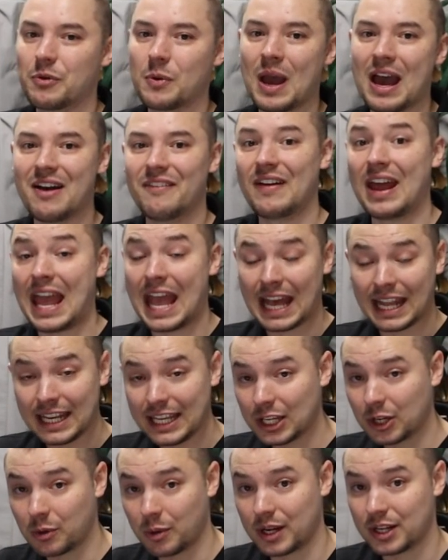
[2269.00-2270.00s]
you have
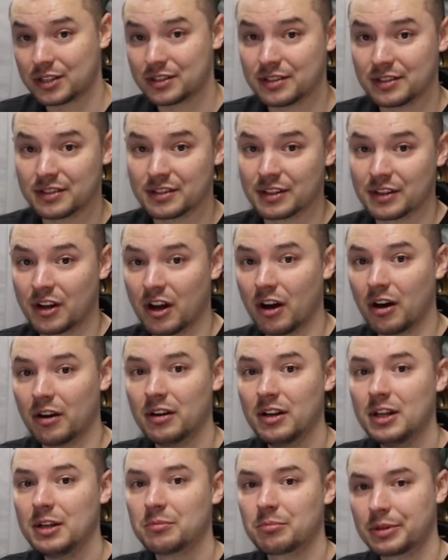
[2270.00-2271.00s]
any questions at all,
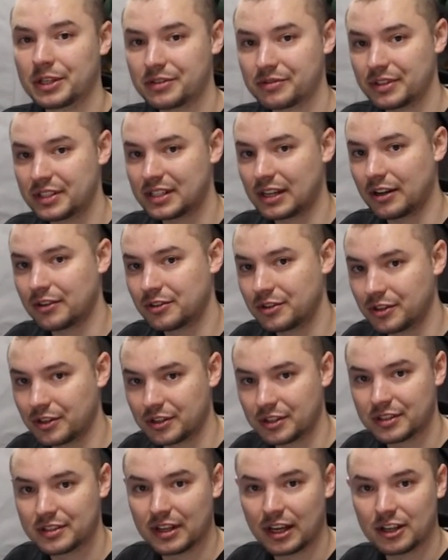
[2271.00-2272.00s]
please reach out to
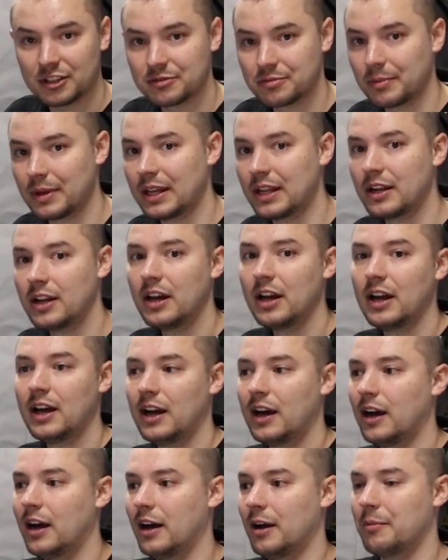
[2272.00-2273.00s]
your salesman
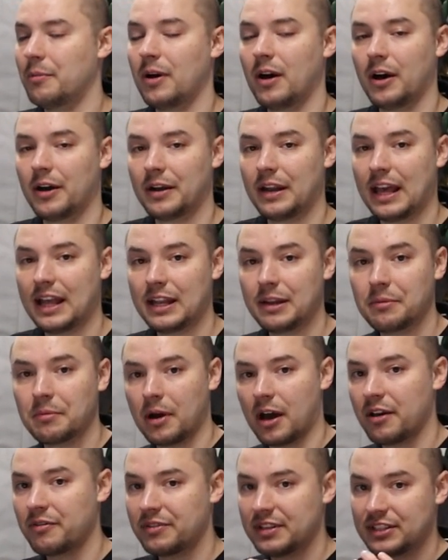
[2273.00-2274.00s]
on any
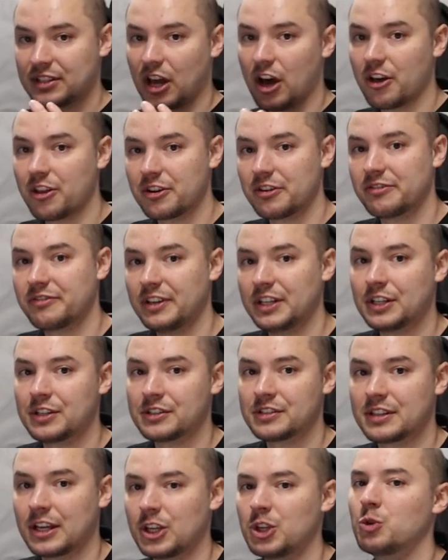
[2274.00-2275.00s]
of these other
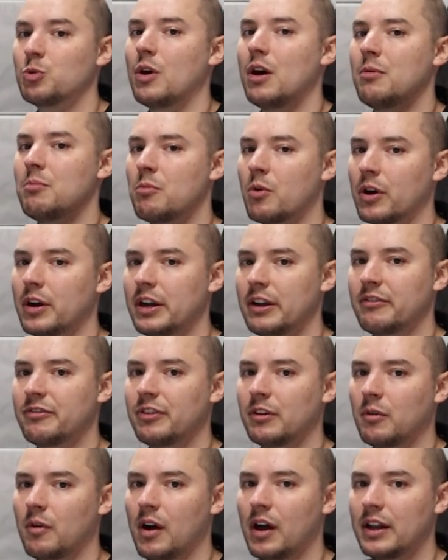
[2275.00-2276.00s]
features that you want more
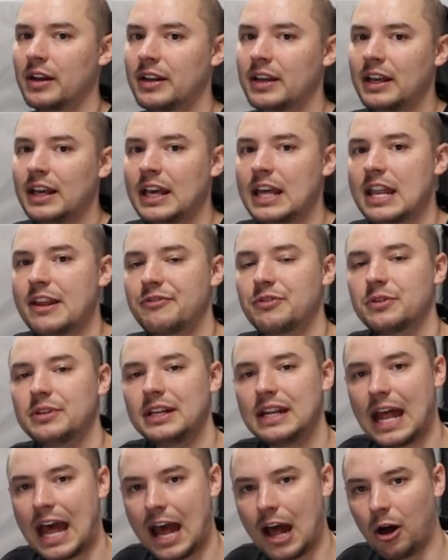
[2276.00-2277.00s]
info on. And if you
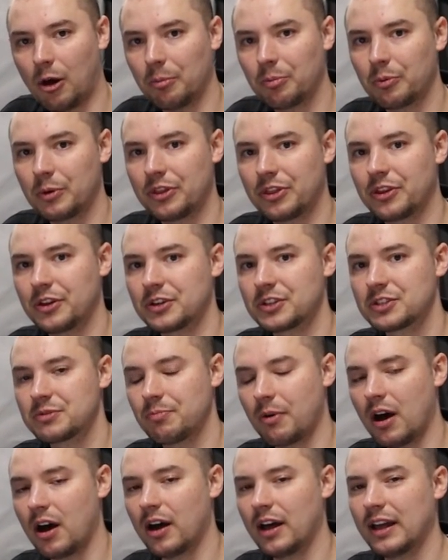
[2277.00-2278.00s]
need help with your
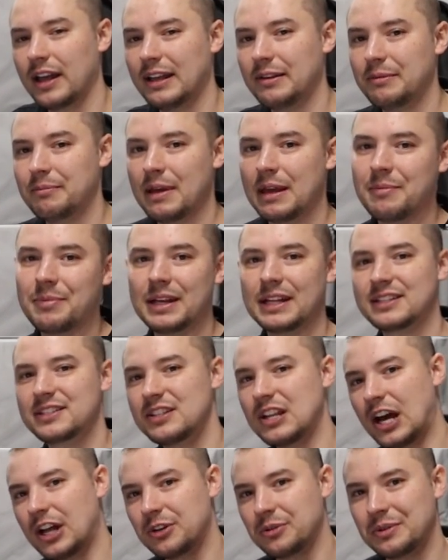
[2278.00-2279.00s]
spa, maybe it's
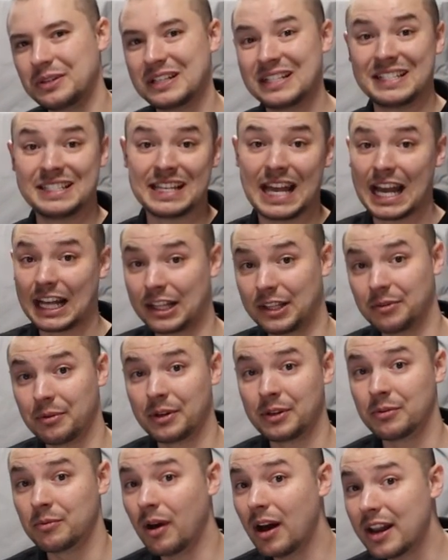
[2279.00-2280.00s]
not doing exactly
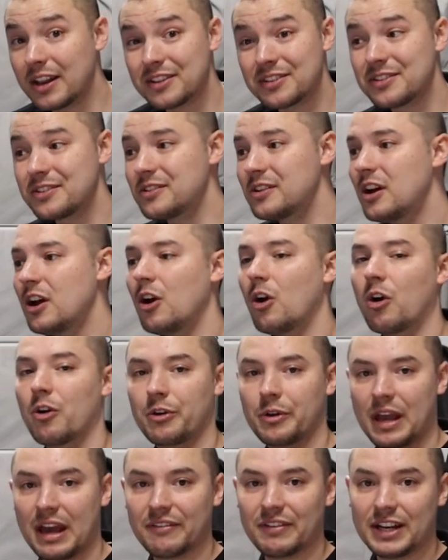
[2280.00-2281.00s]
what you want it to, or
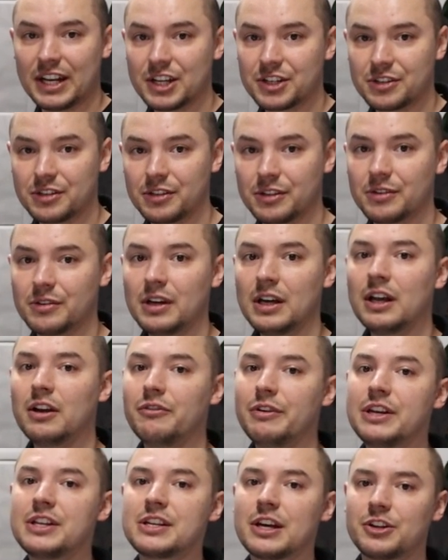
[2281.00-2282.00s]
you have an issue,
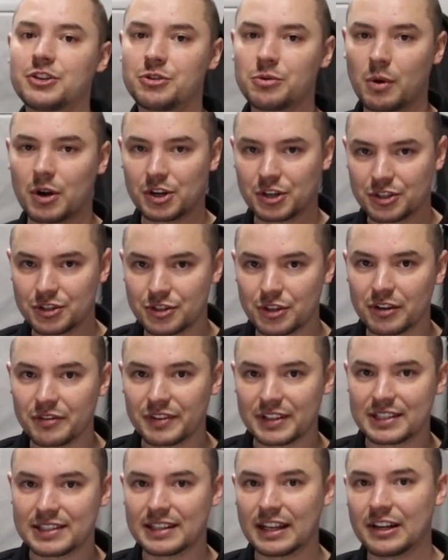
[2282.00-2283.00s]
reach out to our
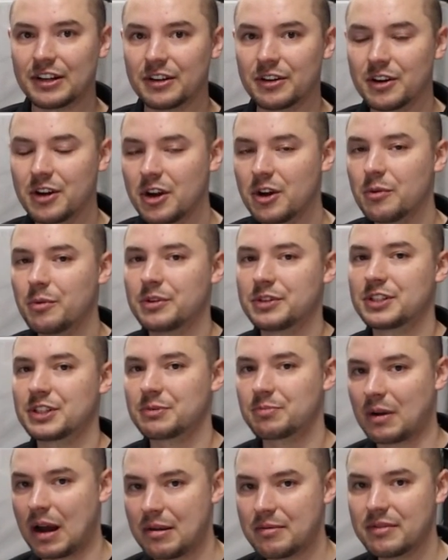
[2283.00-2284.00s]
service center, which is
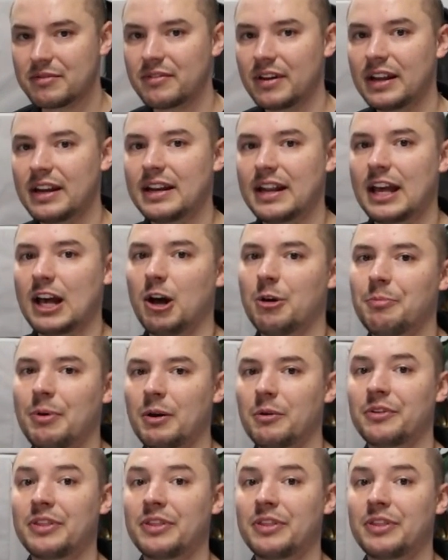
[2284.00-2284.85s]
primed and ready to help out